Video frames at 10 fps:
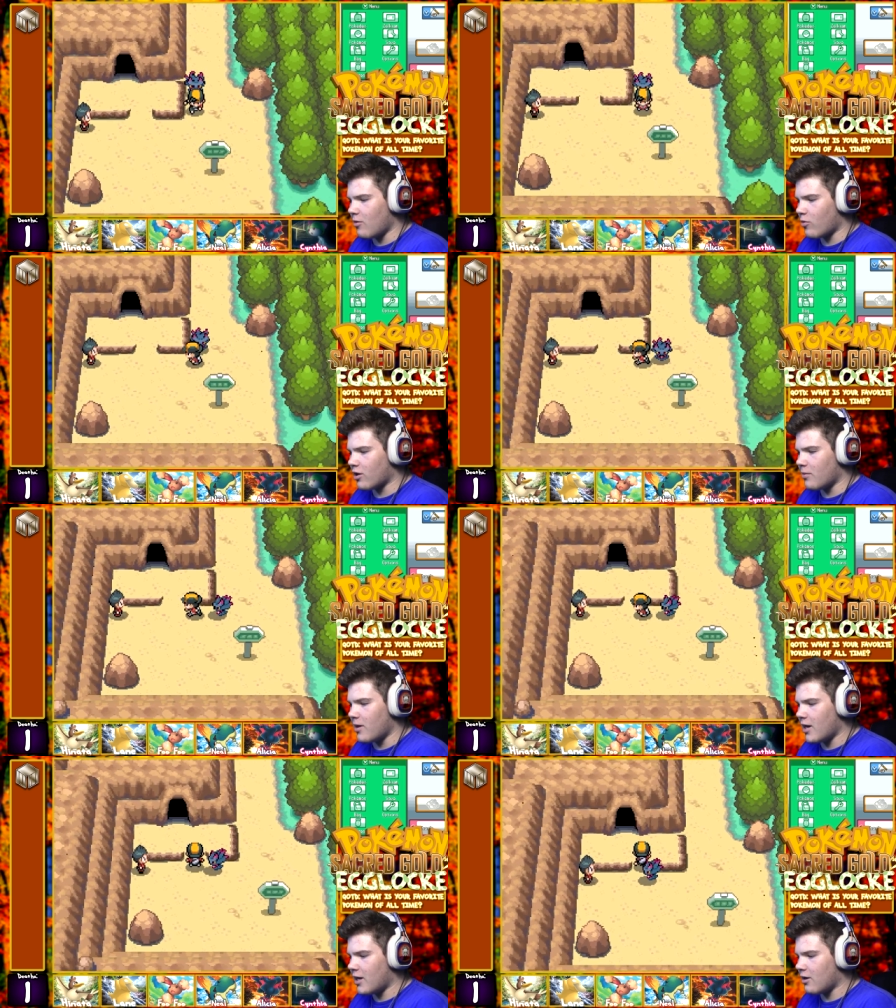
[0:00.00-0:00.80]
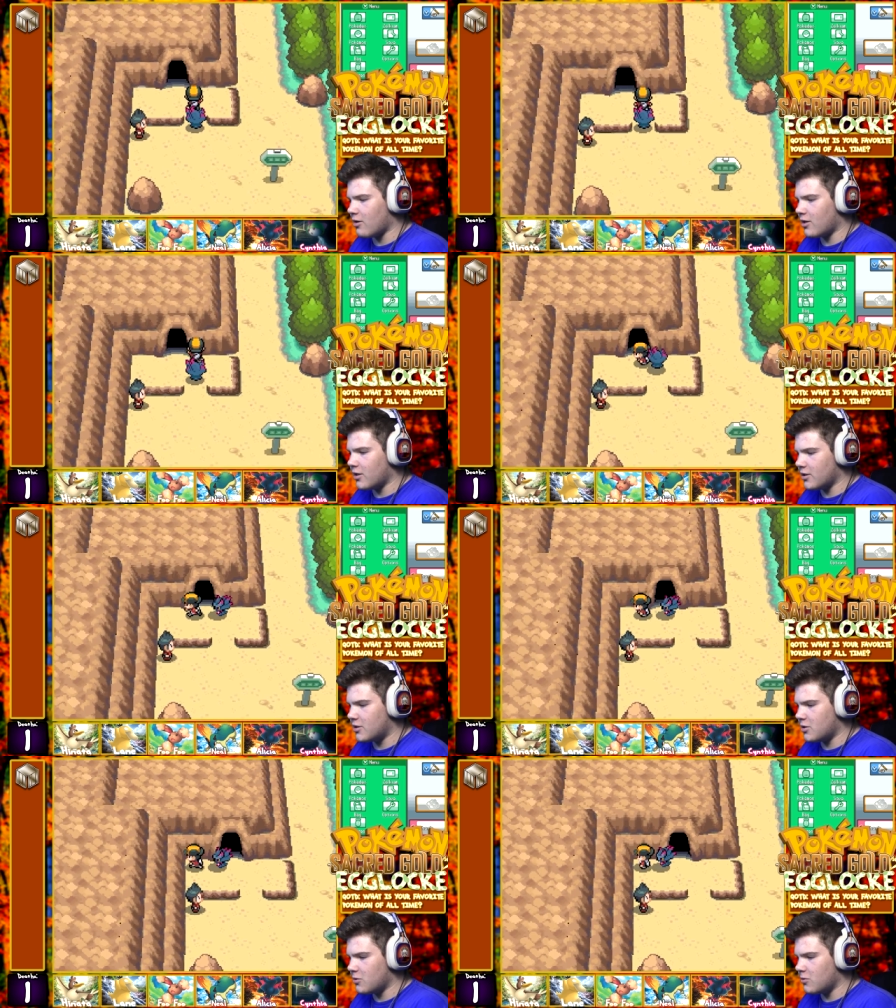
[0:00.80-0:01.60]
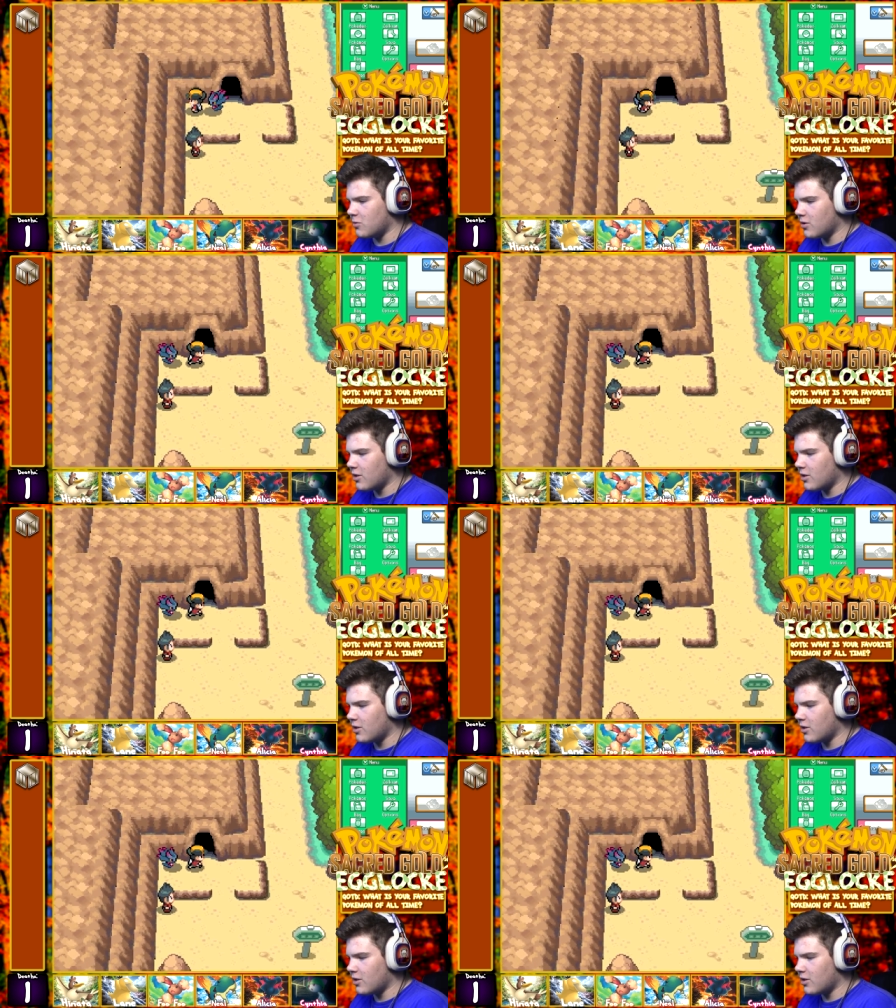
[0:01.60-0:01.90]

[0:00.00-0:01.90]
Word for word: we're going to be heading on into